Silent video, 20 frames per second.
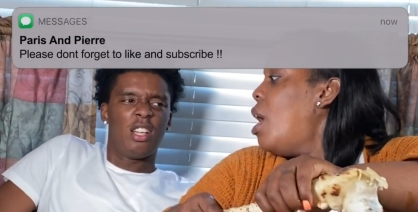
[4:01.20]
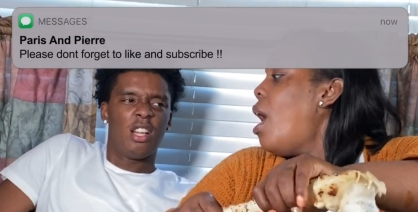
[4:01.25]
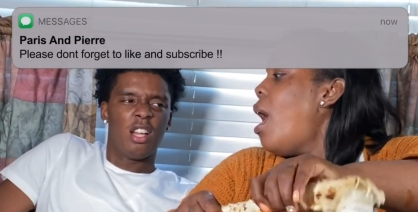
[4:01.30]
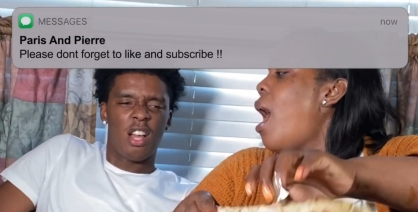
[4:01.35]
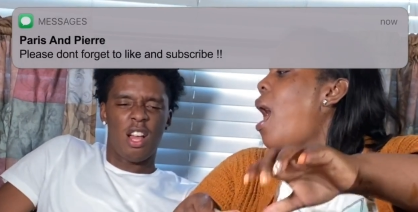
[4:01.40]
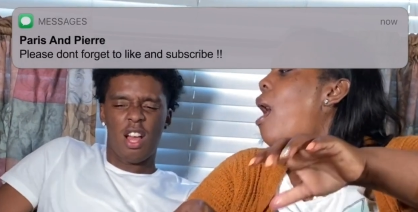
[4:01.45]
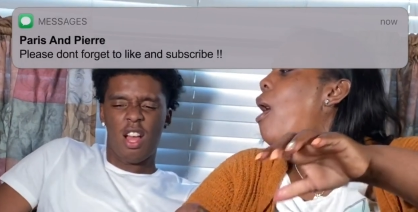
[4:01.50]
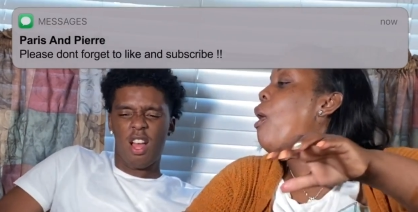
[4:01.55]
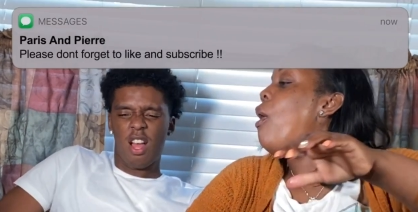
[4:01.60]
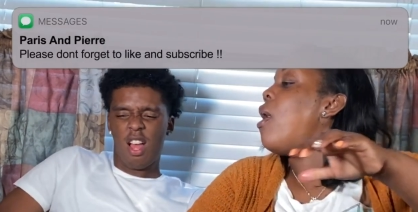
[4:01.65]

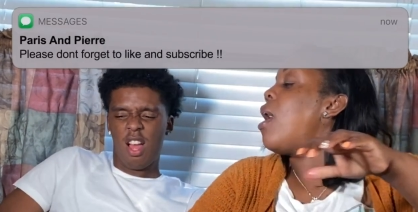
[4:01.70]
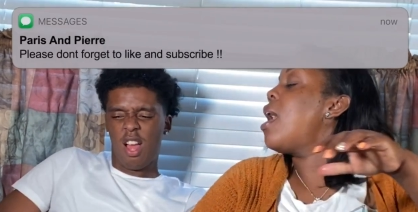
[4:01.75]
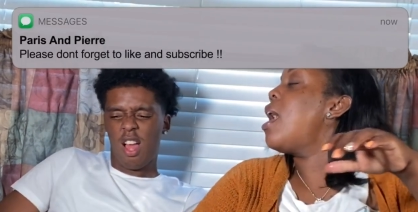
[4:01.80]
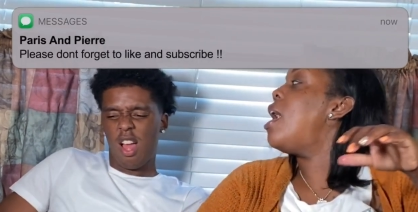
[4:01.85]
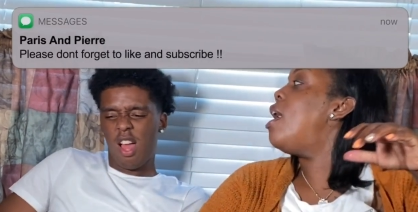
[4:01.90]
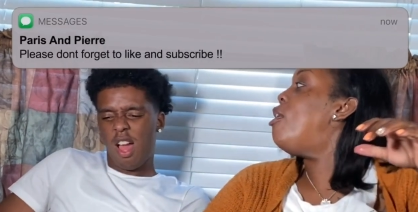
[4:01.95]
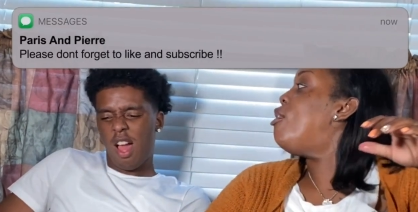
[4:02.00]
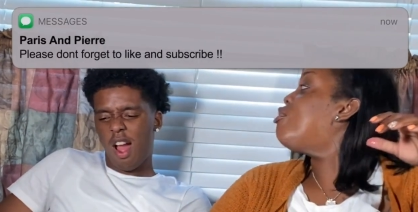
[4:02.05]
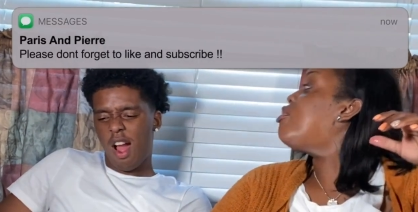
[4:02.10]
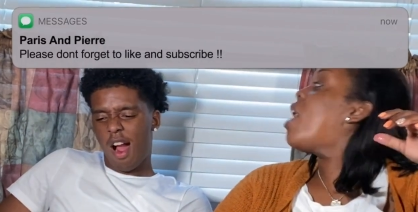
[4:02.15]
Speaker 1: Oh
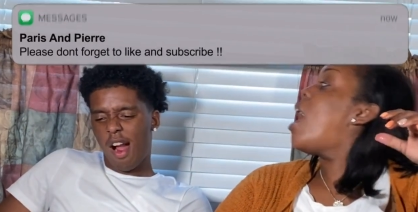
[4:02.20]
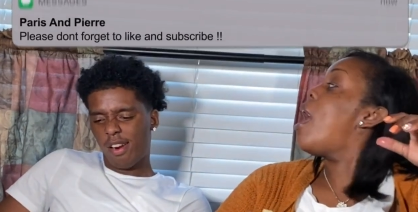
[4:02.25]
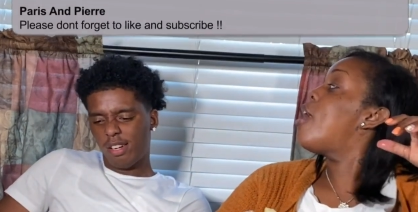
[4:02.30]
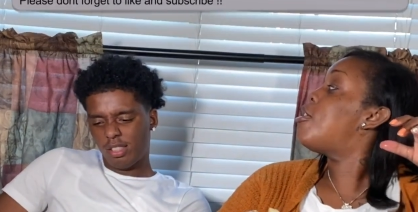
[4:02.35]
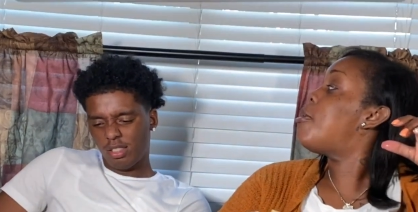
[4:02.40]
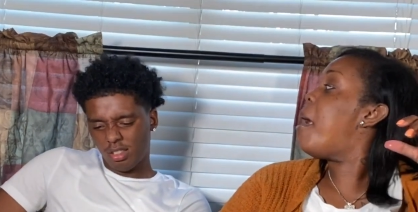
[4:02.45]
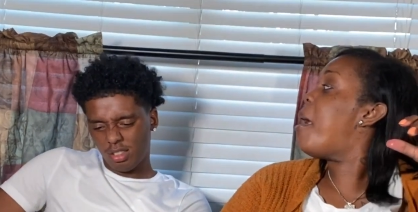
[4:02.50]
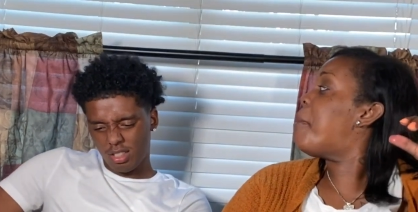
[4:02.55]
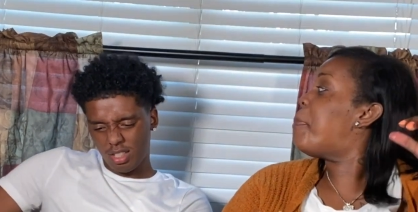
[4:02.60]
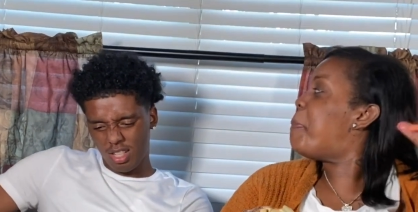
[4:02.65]
hell nah. You
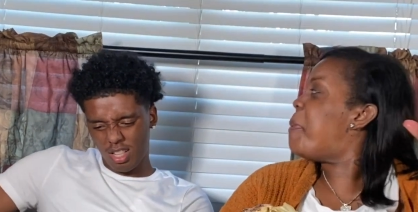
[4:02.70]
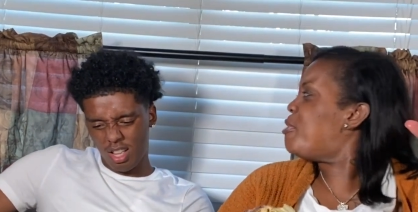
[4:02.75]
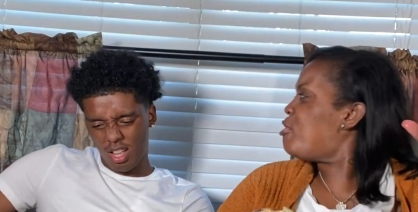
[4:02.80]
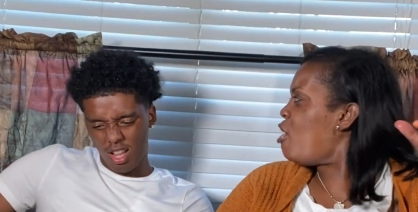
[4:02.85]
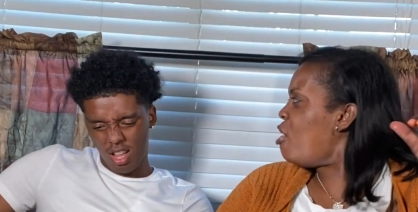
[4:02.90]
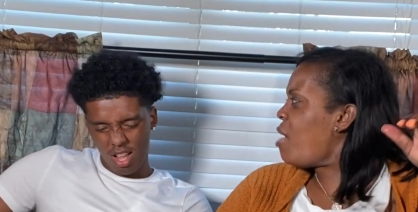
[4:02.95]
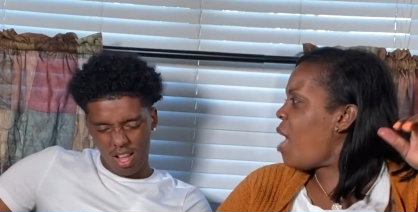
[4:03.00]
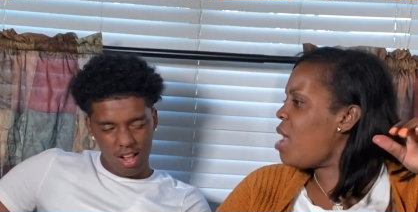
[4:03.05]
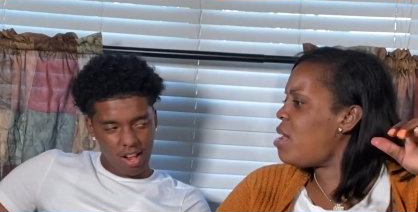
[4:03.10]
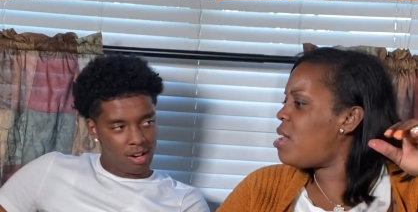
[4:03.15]
ain't put
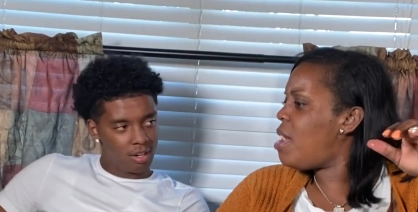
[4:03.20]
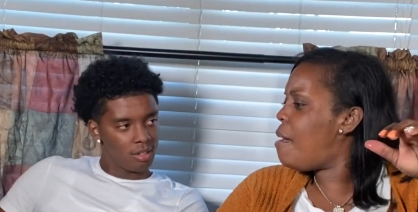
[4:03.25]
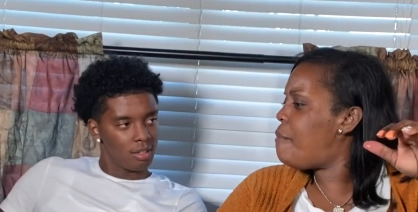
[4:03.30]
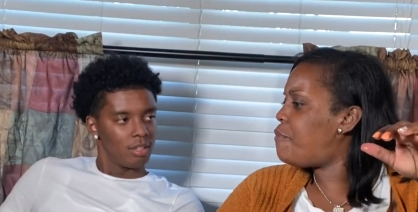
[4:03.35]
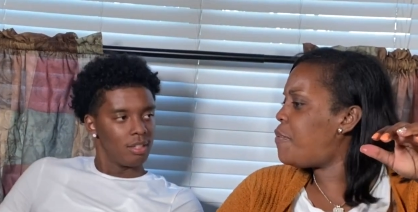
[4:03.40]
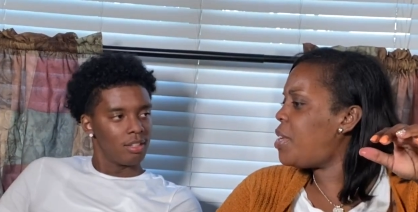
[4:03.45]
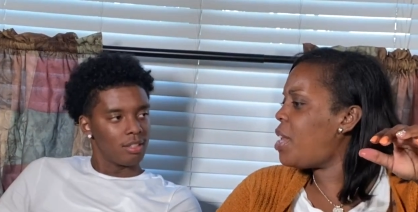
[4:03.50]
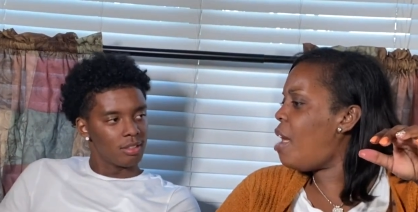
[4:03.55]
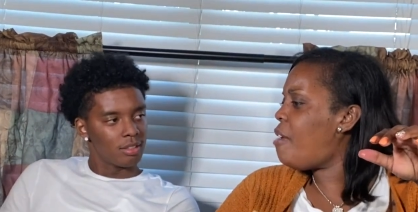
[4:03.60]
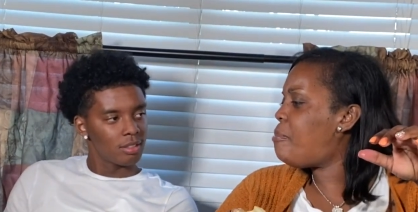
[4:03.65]
that goddamn
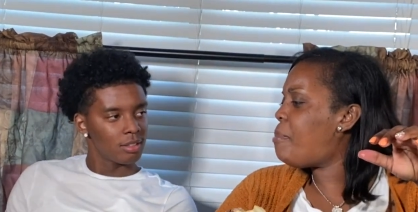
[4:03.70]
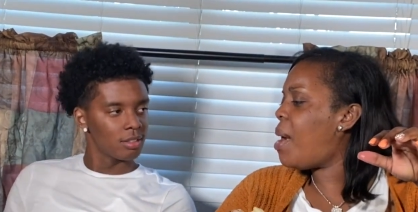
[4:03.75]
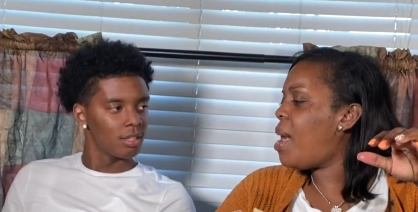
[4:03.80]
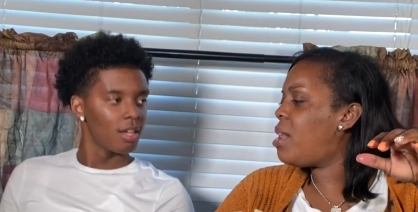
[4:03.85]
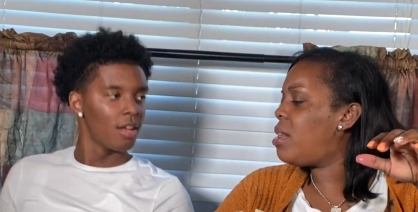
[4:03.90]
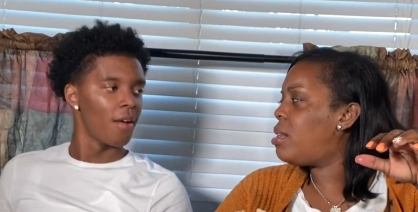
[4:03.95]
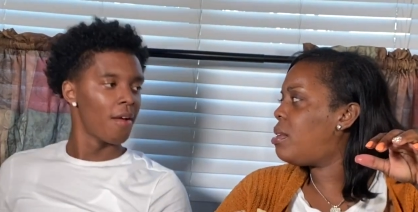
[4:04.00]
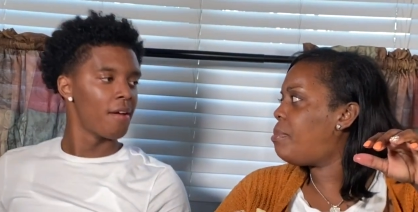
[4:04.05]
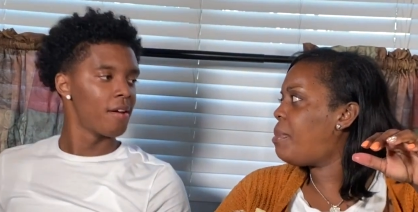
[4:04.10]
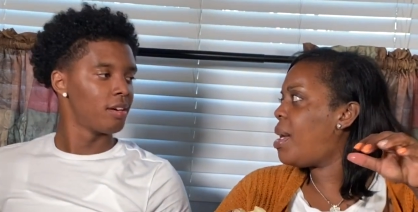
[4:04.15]
feet out
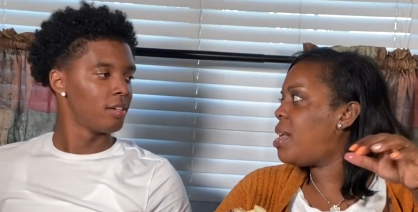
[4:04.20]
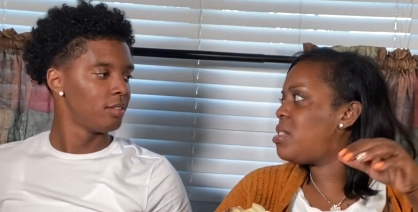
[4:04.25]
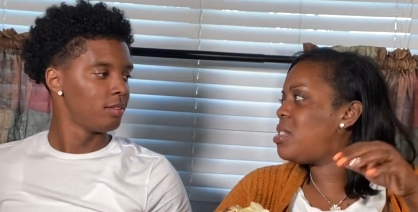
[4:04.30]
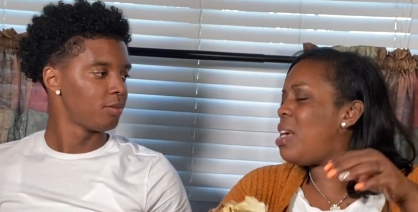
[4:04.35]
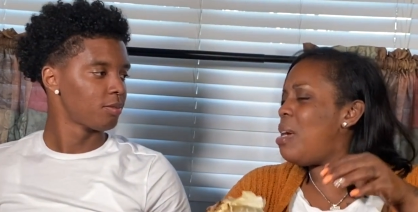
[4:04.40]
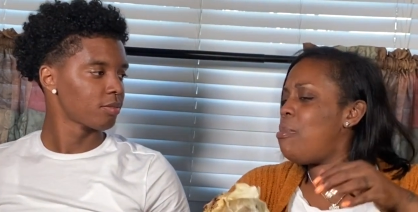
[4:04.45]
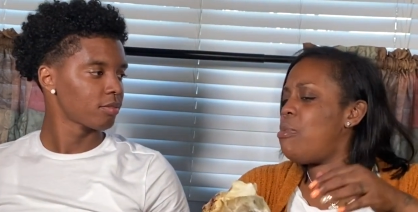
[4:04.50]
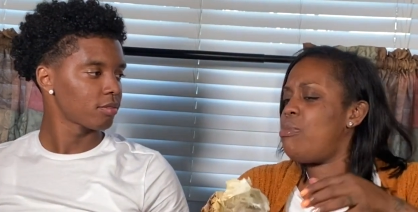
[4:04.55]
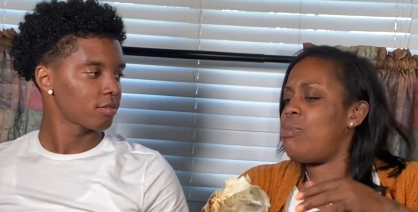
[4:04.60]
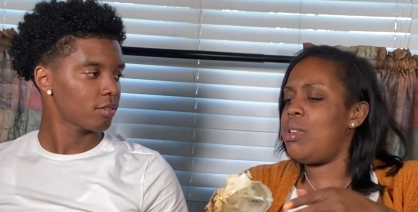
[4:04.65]
of my, my
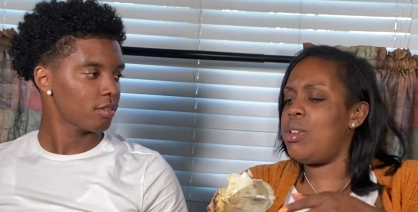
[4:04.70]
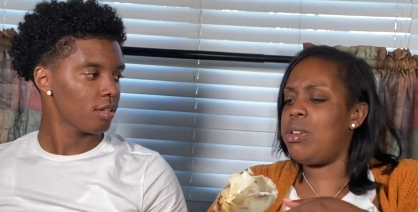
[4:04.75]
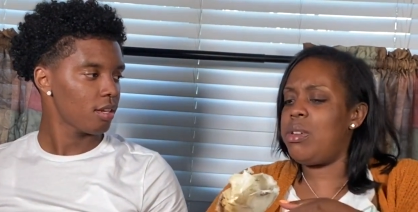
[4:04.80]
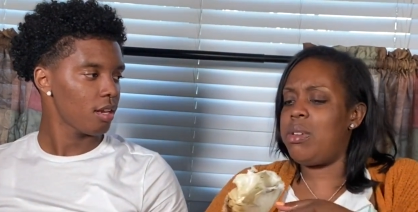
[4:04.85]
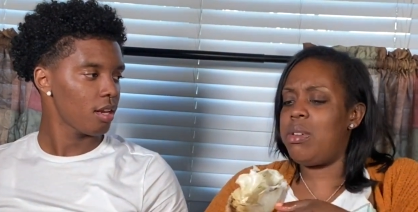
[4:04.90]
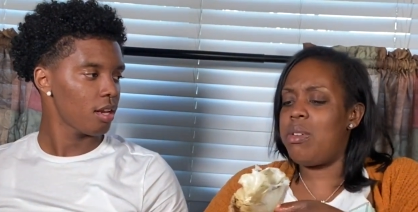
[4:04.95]
table, dude.